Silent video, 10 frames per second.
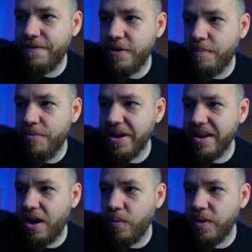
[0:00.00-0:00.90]
the
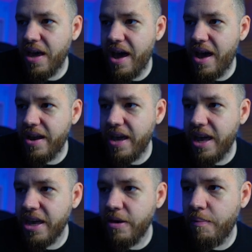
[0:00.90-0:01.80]
breakout, we had
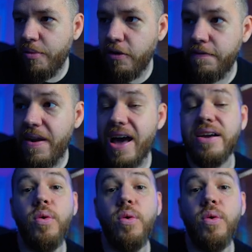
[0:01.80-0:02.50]
a bull flag,